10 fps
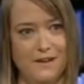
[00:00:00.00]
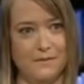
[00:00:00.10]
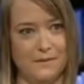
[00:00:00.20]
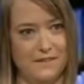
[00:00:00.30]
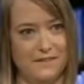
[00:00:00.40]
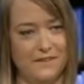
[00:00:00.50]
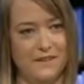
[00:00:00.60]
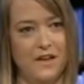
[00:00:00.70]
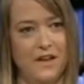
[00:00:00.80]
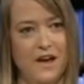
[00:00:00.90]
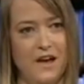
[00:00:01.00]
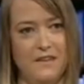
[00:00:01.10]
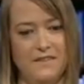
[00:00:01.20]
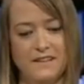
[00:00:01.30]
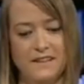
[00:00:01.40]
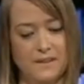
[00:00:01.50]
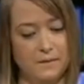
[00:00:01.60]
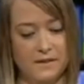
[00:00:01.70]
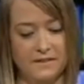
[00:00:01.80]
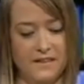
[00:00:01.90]
Behind the scenes,
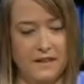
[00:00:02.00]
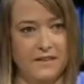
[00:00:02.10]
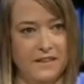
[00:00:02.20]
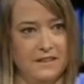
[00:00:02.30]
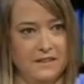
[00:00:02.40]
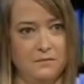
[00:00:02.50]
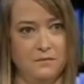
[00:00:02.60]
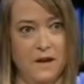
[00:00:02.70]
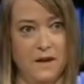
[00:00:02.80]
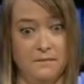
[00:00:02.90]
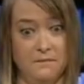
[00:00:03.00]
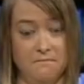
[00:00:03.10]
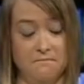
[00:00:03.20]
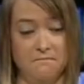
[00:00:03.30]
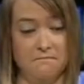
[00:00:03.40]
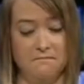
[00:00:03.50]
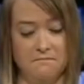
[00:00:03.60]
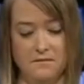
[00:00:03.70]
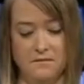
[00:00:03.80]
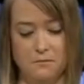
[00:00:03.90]
foreign libertarian think tanks